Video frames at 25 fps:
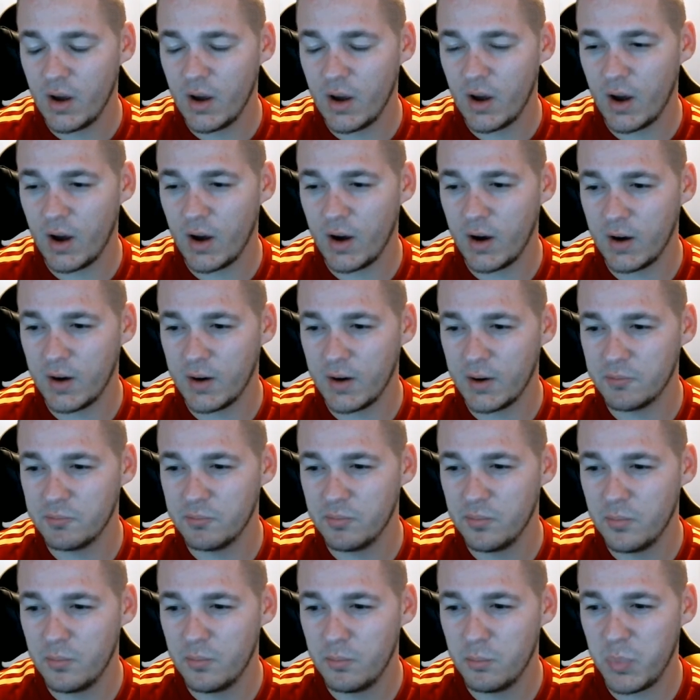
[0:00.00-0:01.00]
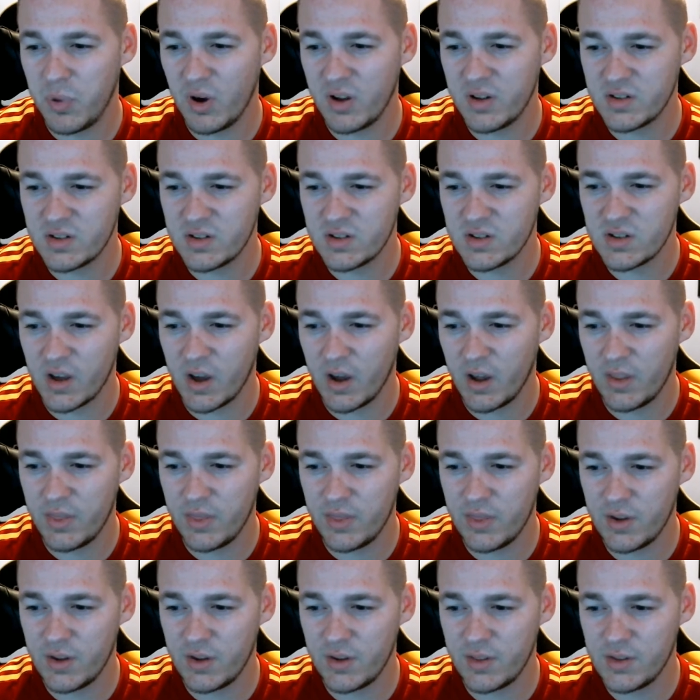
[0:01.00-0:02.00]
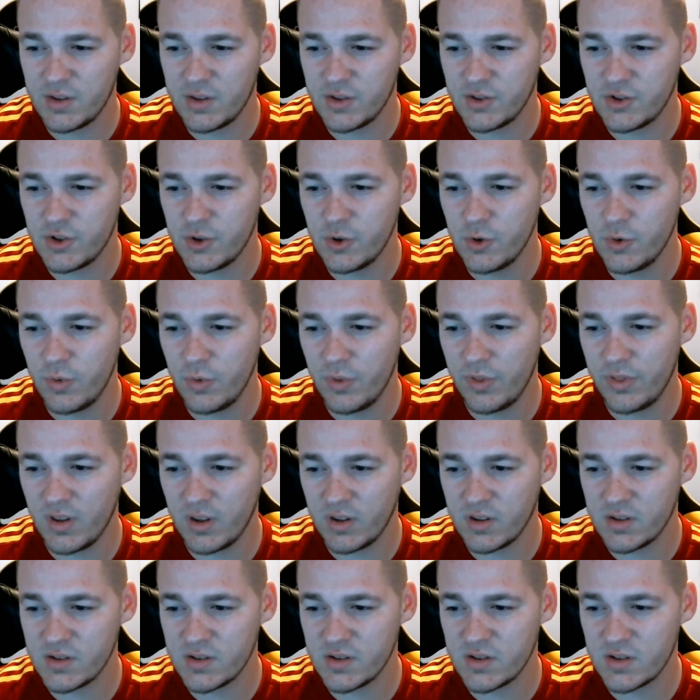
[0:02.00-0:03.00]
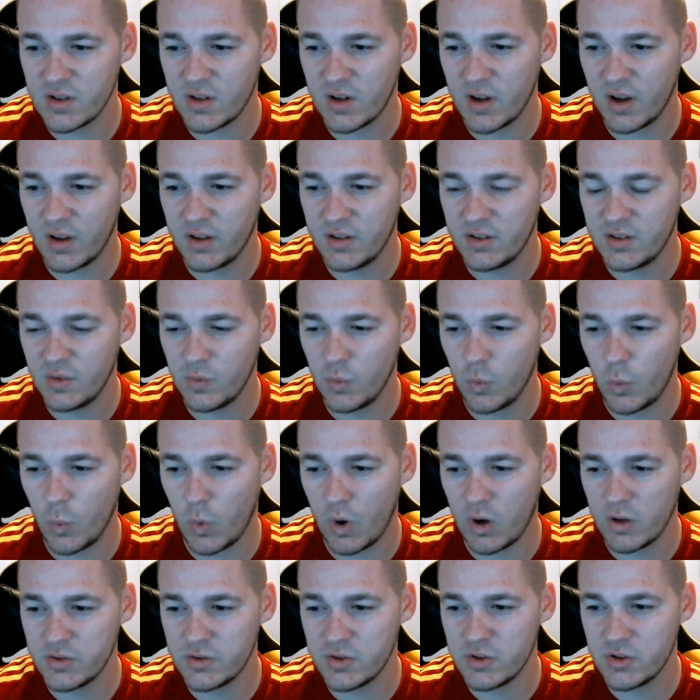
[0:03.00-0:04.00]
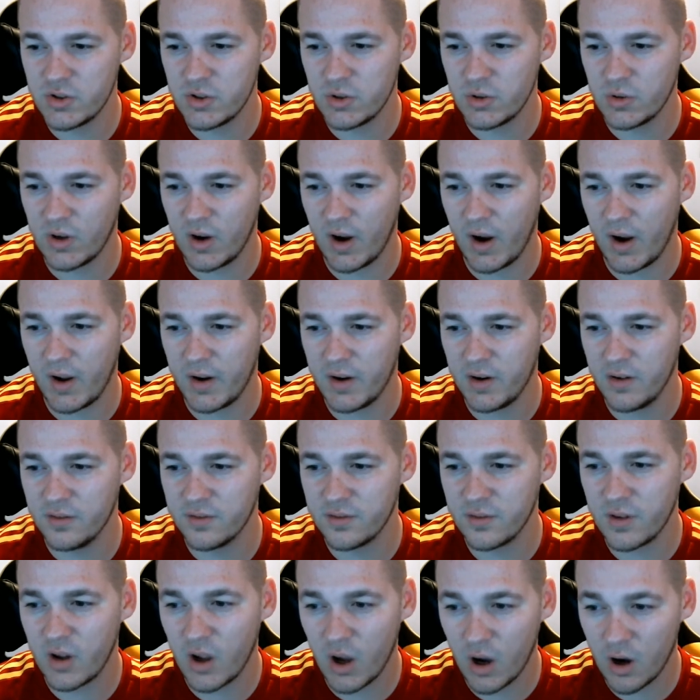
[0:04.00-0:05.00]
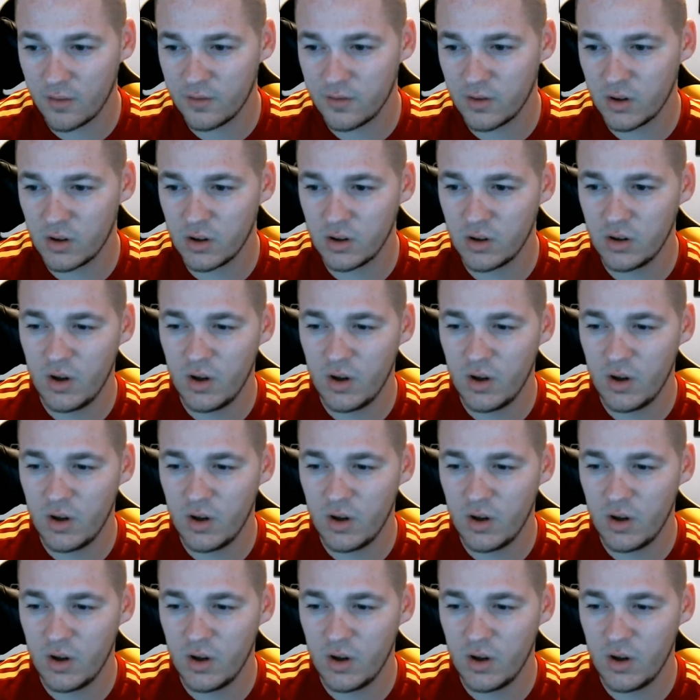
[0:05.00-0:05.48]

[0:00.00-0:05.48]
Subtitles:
But the two things that I did want to kind of cover